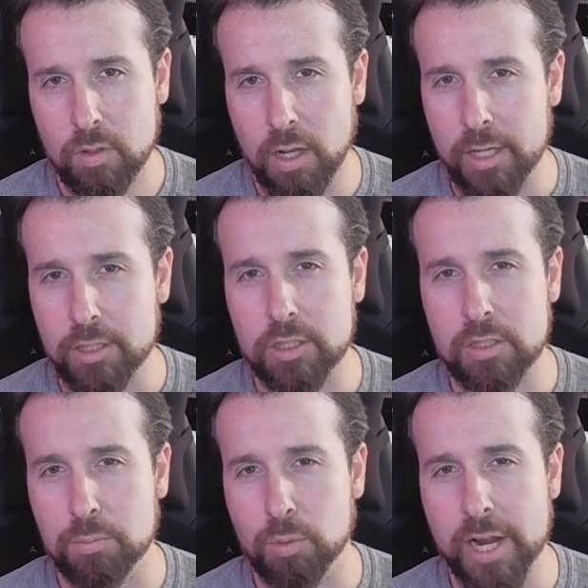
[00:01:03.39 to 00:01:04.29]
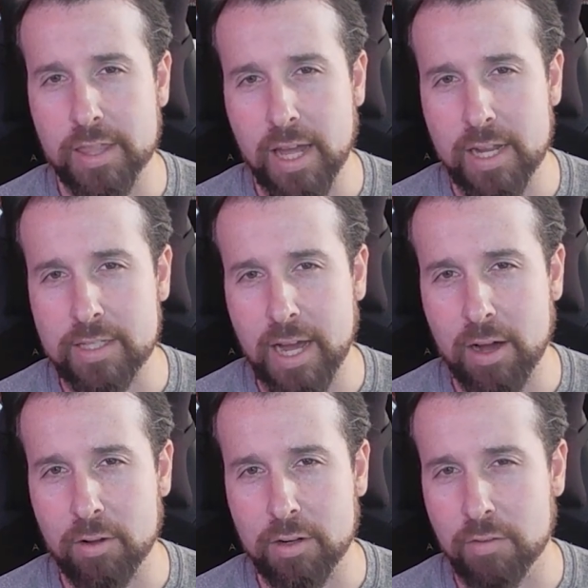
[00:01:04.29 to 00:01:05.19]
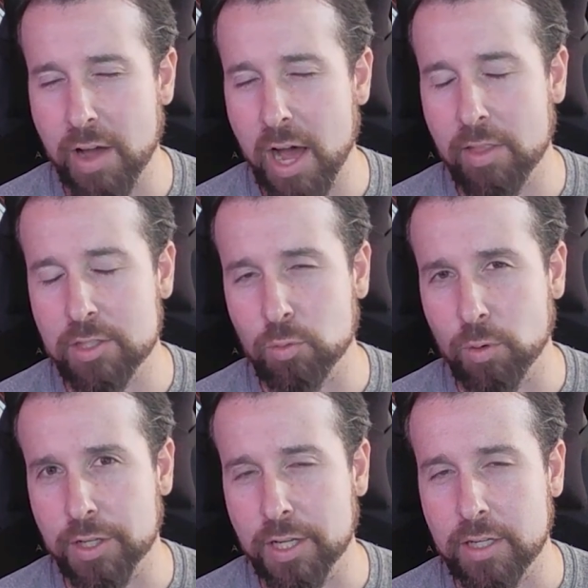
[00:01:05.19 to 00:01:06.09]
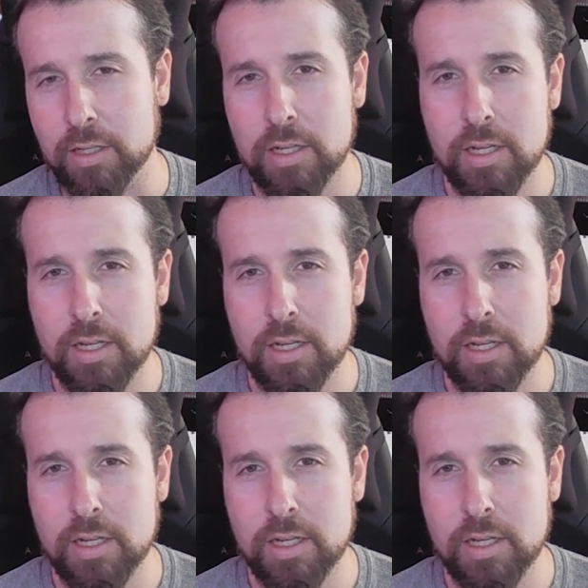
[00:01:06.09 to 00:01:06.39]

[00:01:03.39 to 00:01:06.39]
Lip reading: And just to break that down of how that's working,